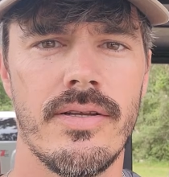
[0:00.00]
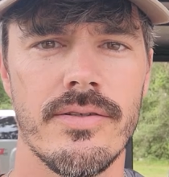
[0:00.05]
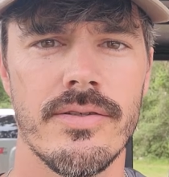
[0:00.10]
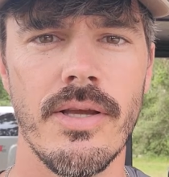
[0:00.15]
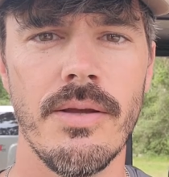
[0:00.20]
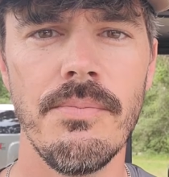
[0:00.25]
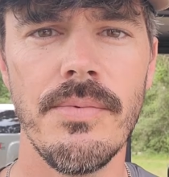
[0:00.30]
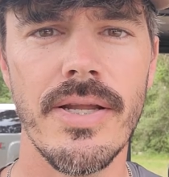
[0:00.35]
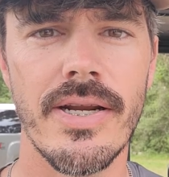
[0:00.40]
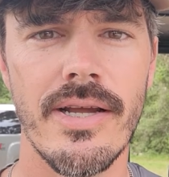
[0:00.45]

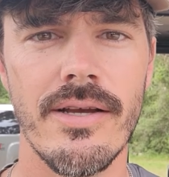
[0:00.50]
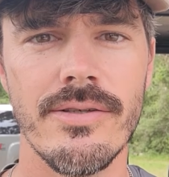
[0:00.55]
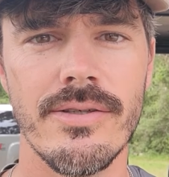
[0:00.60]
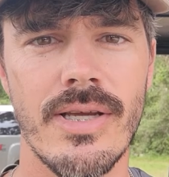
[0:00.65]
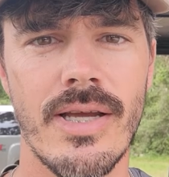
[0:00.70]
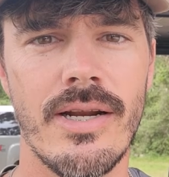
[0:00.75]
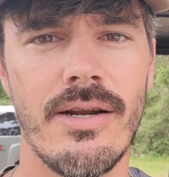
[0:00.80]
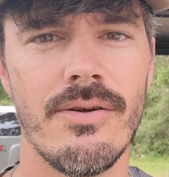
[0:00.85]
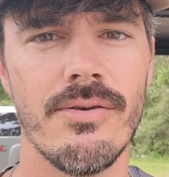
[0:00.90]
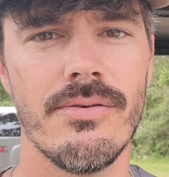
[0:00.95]
Something else
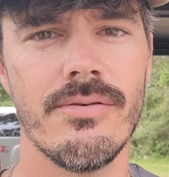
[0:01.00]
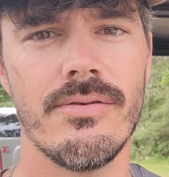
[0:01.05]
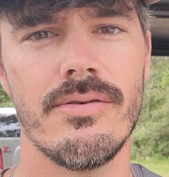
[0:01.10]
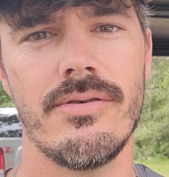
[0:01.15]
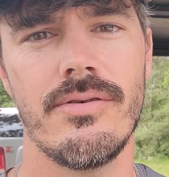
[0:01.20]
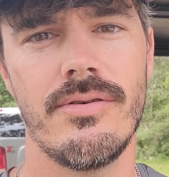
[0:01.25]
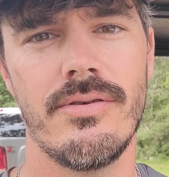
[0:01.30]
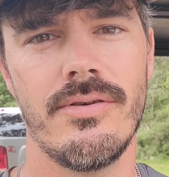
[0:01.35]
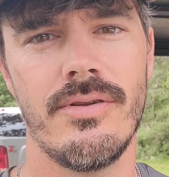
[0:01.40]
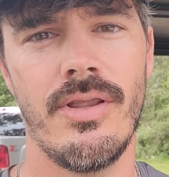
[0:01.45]
I don't
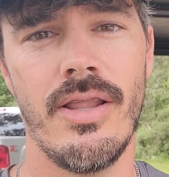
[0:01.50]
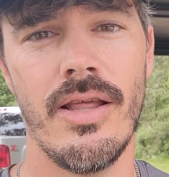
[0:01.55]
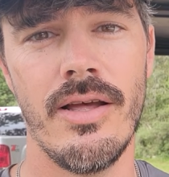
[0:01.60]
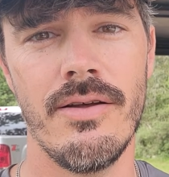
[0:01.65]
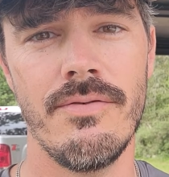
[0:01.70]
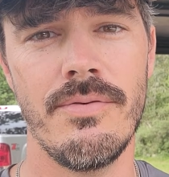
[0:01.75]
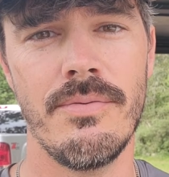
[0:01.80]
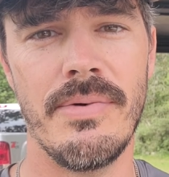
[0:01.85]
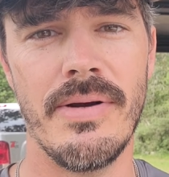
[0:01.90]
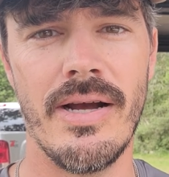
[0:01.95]

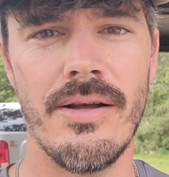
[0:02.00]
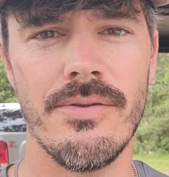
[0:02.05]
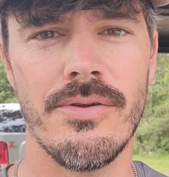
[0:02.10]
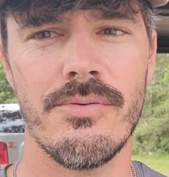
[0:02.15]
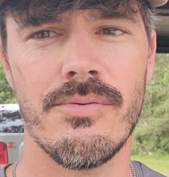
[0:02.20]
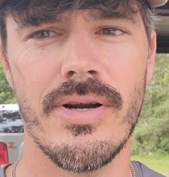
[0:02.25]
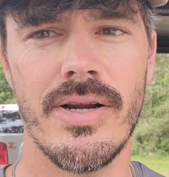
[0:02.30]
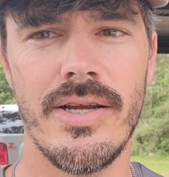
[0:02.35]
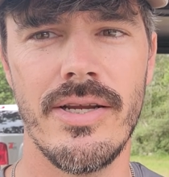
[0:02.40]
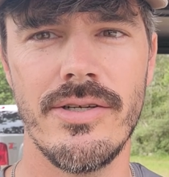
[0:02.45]
love about the
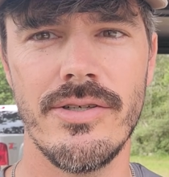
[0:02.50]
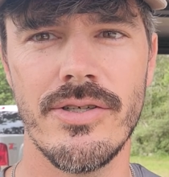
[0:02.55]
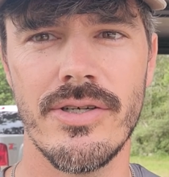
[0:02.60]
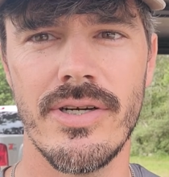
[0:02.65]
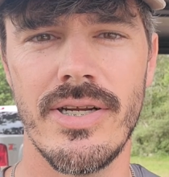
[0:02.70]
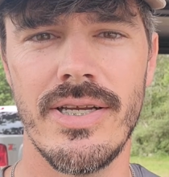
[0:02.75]
Ranger